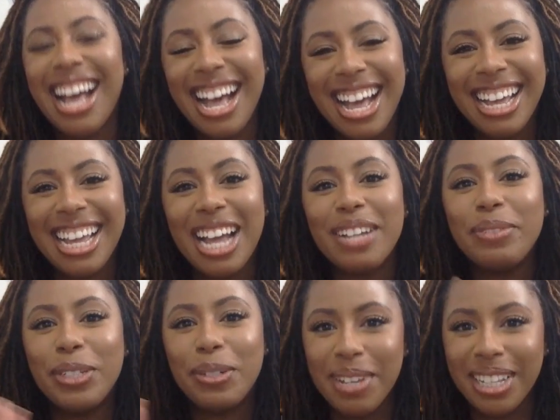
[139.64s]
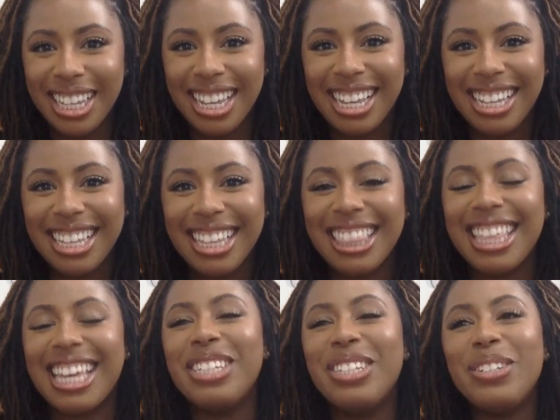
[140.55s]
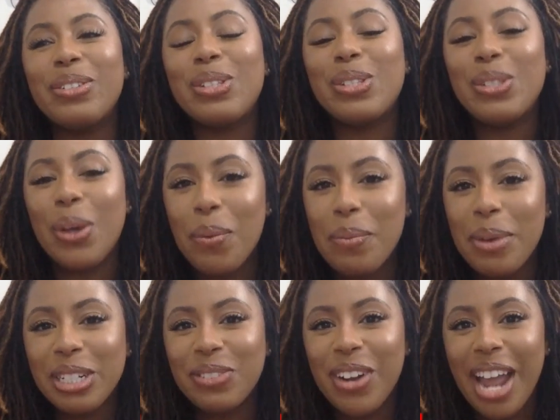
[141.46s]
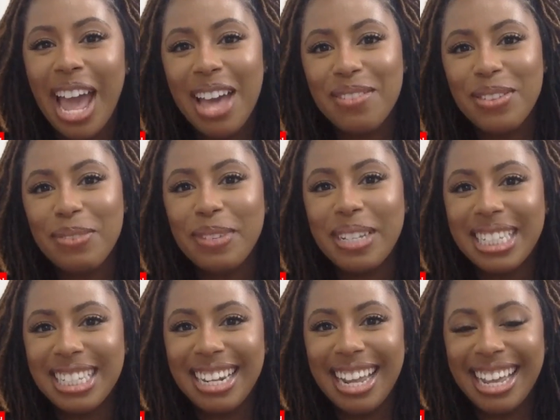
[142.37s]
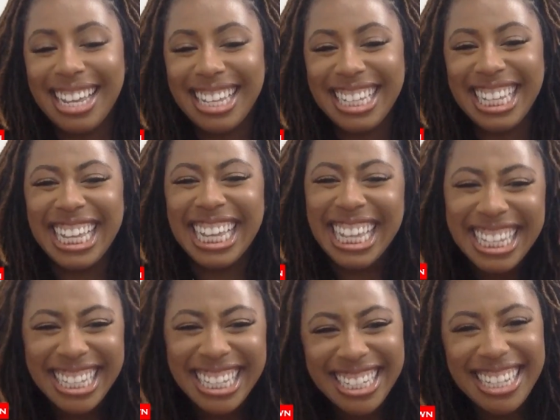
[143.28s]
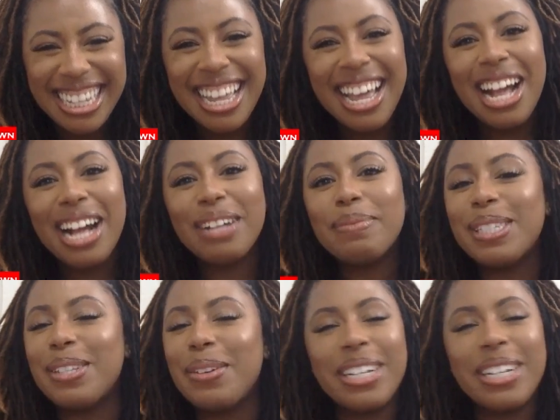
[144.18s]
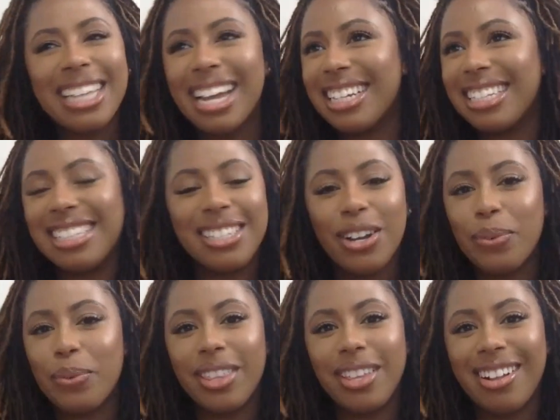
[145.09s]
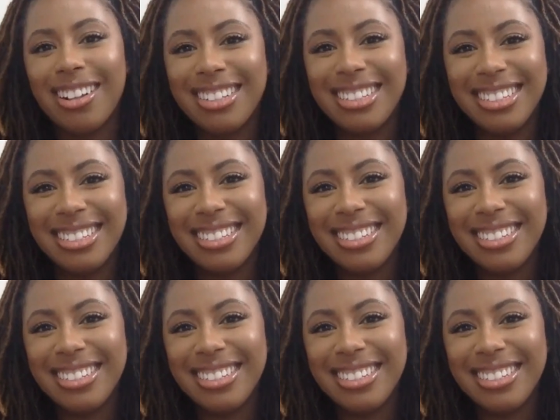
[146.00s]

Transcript: Hi, I'm Jamilla. Thank you so much for having me today. I'm so excited to talk with y'all.